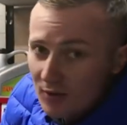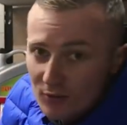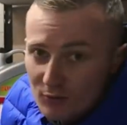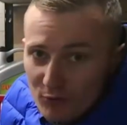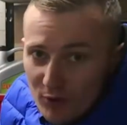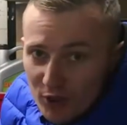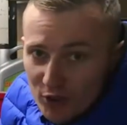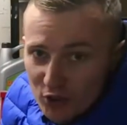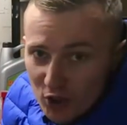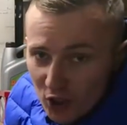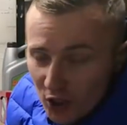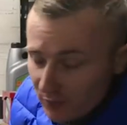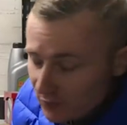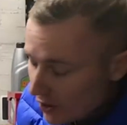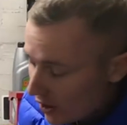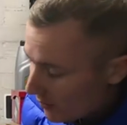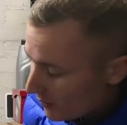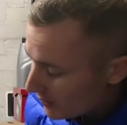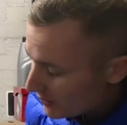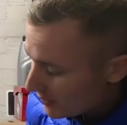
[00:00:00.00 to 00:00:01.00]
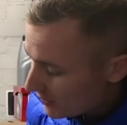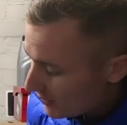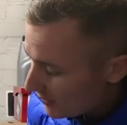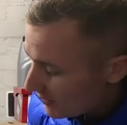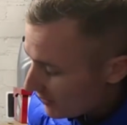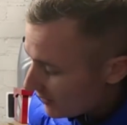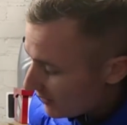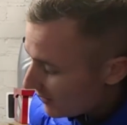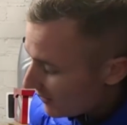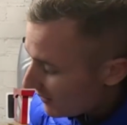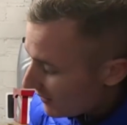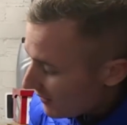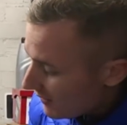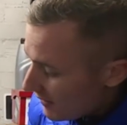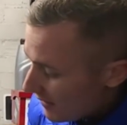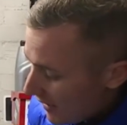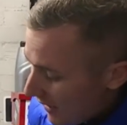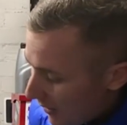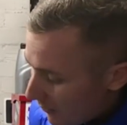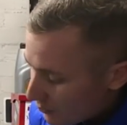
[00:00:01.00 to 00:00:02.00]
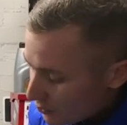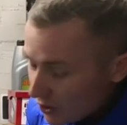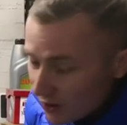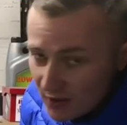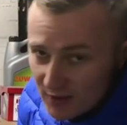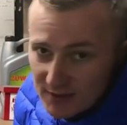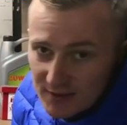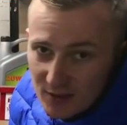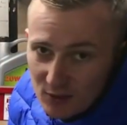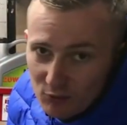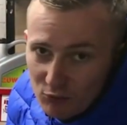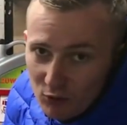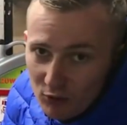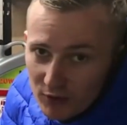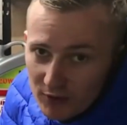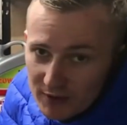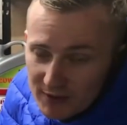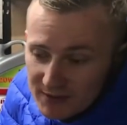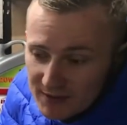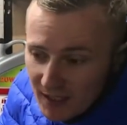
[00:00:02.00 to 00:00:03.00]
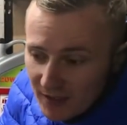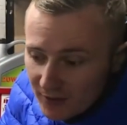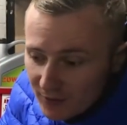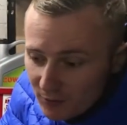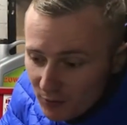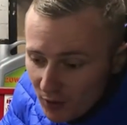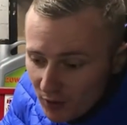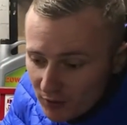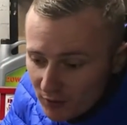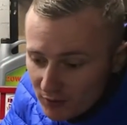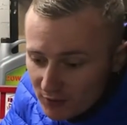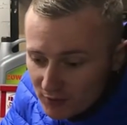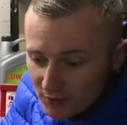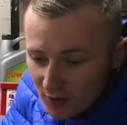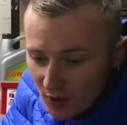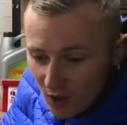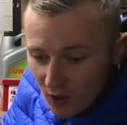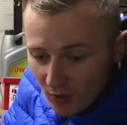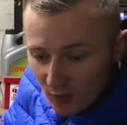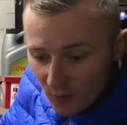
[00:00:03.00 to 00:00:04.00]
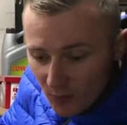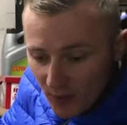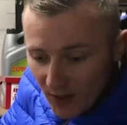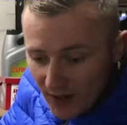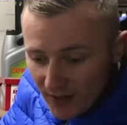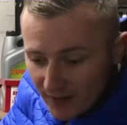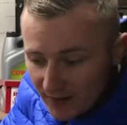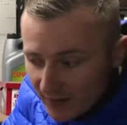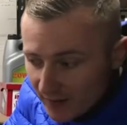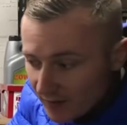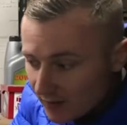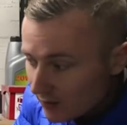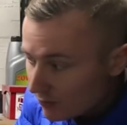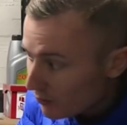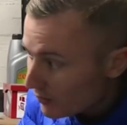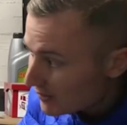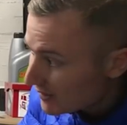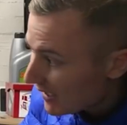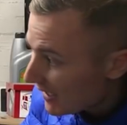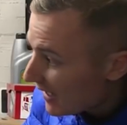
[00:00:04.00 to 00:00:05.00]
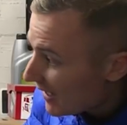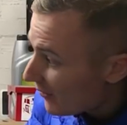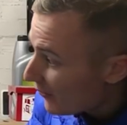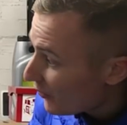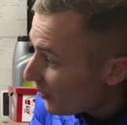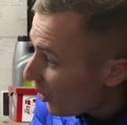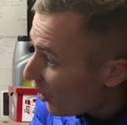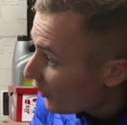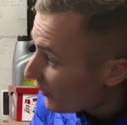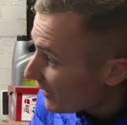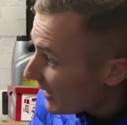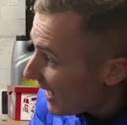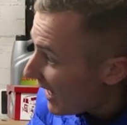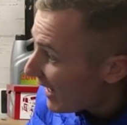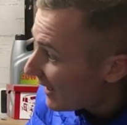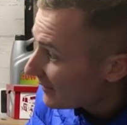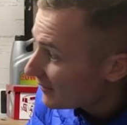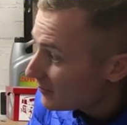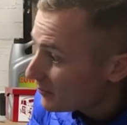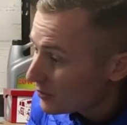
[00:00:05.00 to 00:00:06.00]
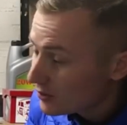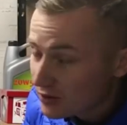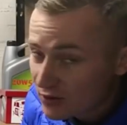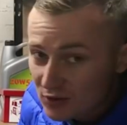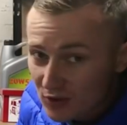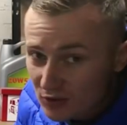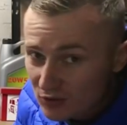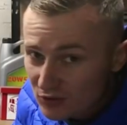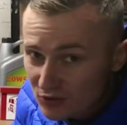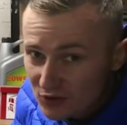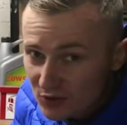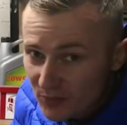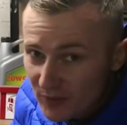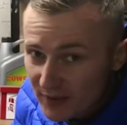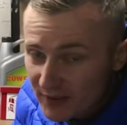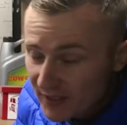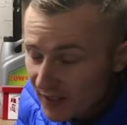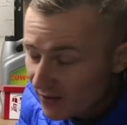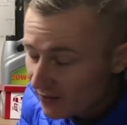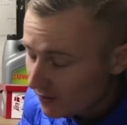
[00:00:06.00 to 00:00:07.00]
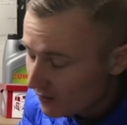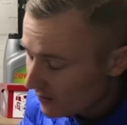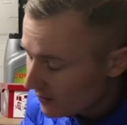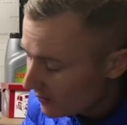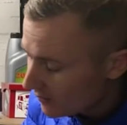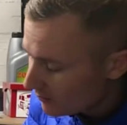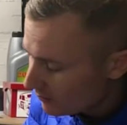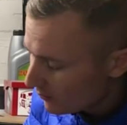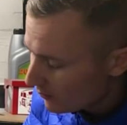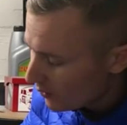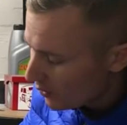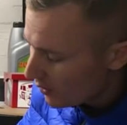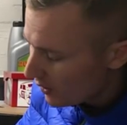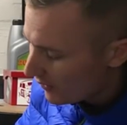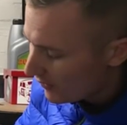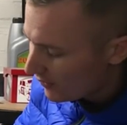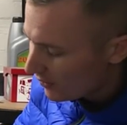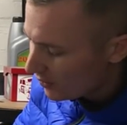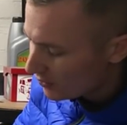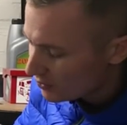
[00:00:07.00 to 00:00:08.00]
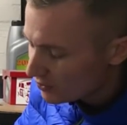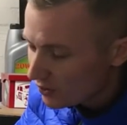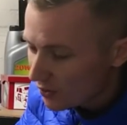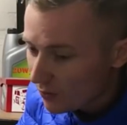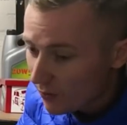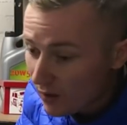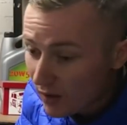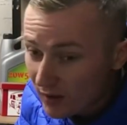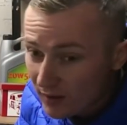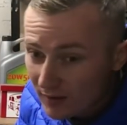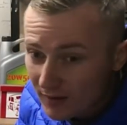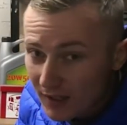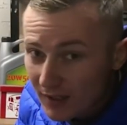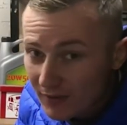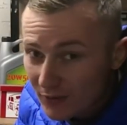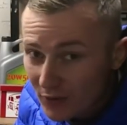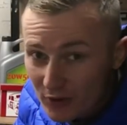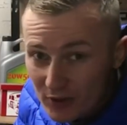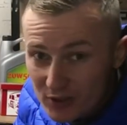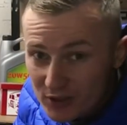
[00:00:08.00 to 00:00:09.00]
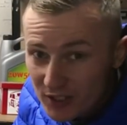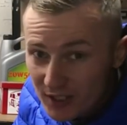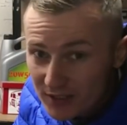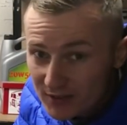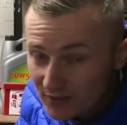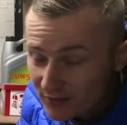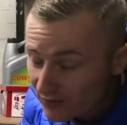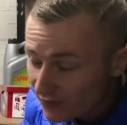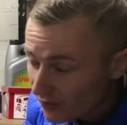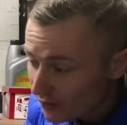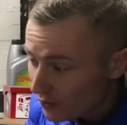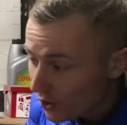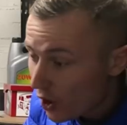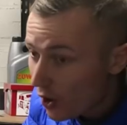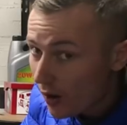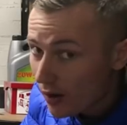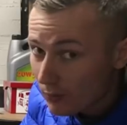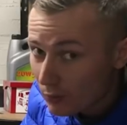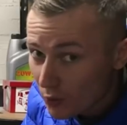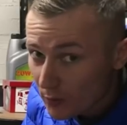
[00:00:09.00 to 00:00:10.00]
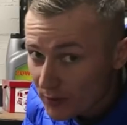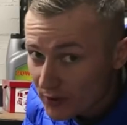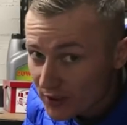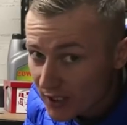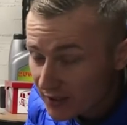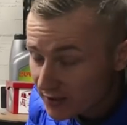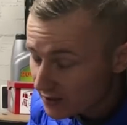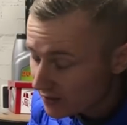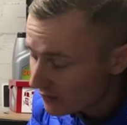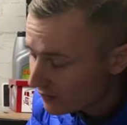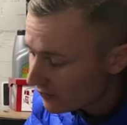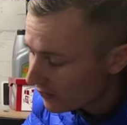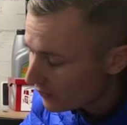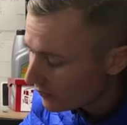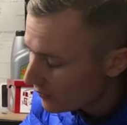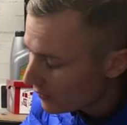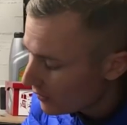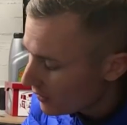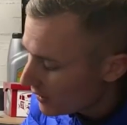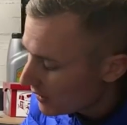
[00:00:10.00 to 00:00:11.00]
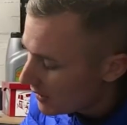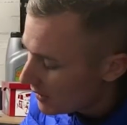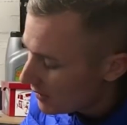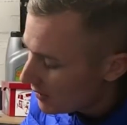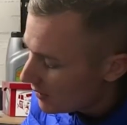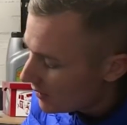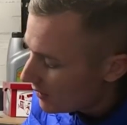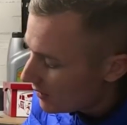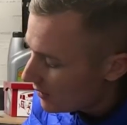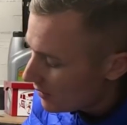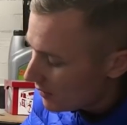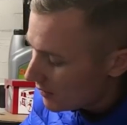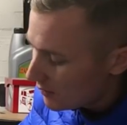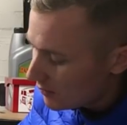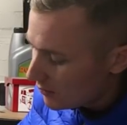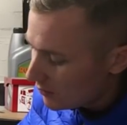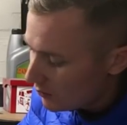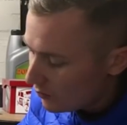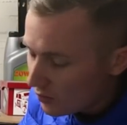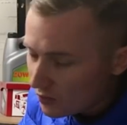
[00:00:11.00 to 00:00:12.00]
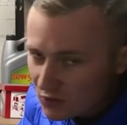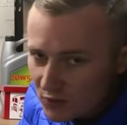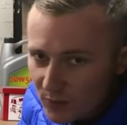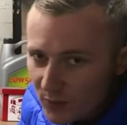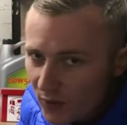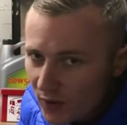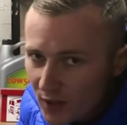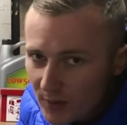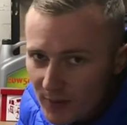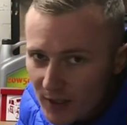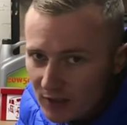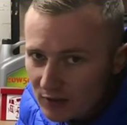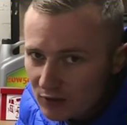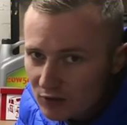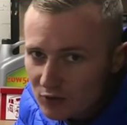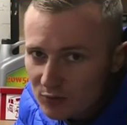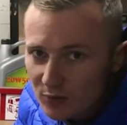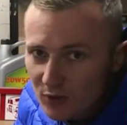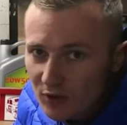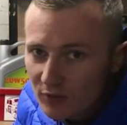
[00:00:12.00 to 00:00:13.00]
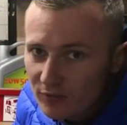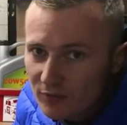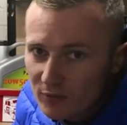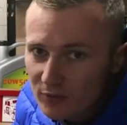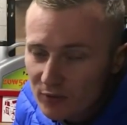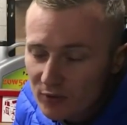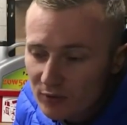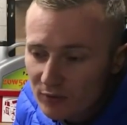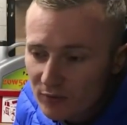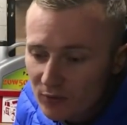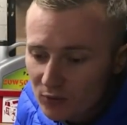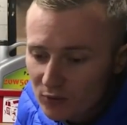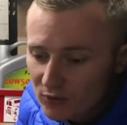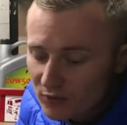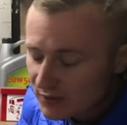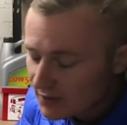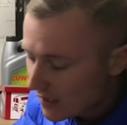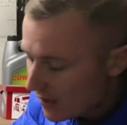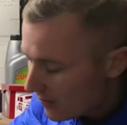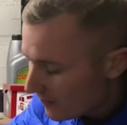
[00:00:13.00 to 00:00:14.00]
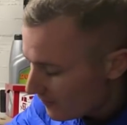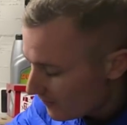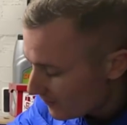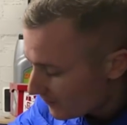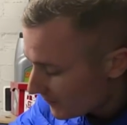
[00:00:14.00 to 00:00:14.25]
rear shock absorbers. I was going to still run the standard ones on the back, which I already had, because it's not such a big deal, but I thought, you know what, I've already changed the front, or I will be changing the front, what's the point, I might as well just put a full new set on.